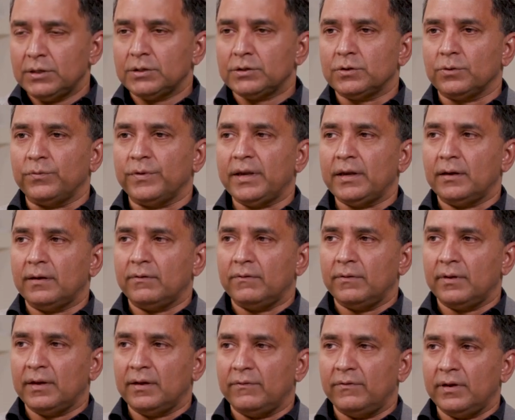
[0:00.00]
So we
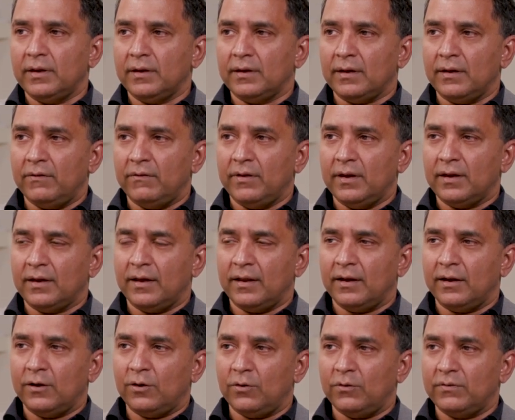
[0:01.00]

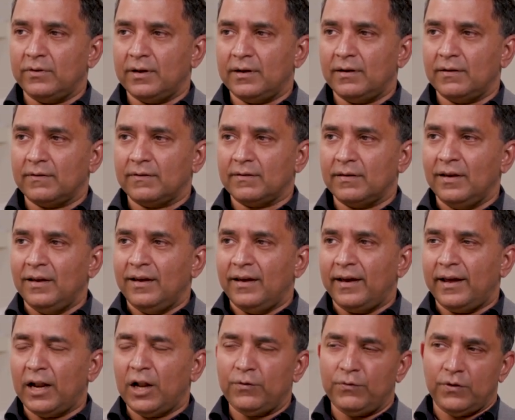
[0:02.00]
can, there is
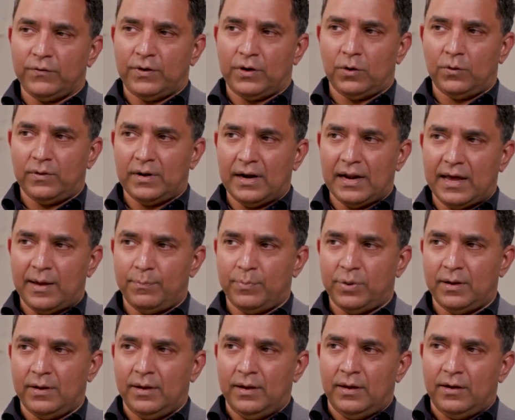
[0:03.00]
enough of an overlap
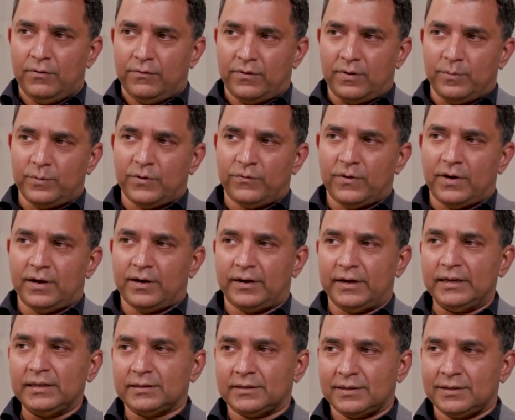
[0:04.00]
from the Far
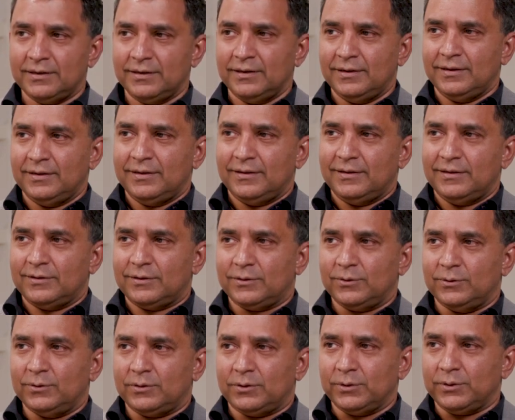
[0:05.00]
East
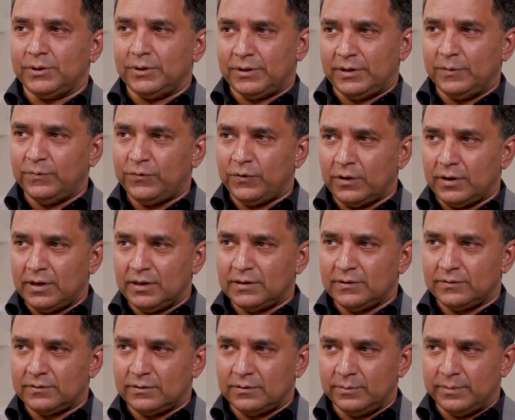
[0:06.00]
to Europe for
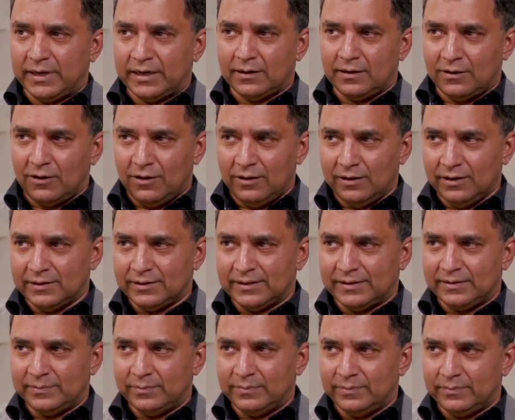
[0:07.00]
us to make calls
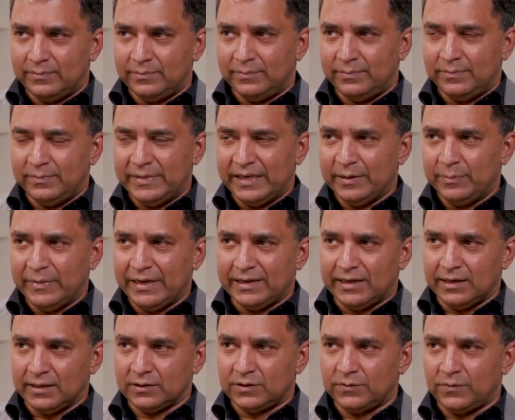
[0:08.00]
and be in
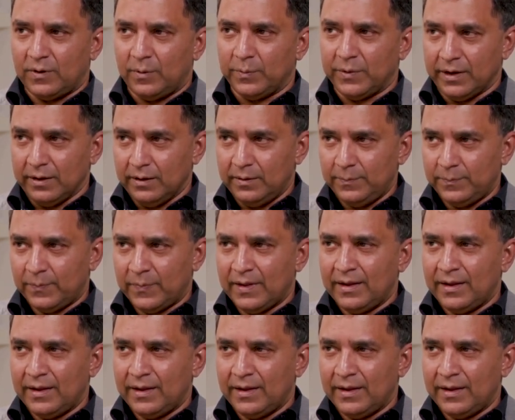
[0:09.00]
meetings from here.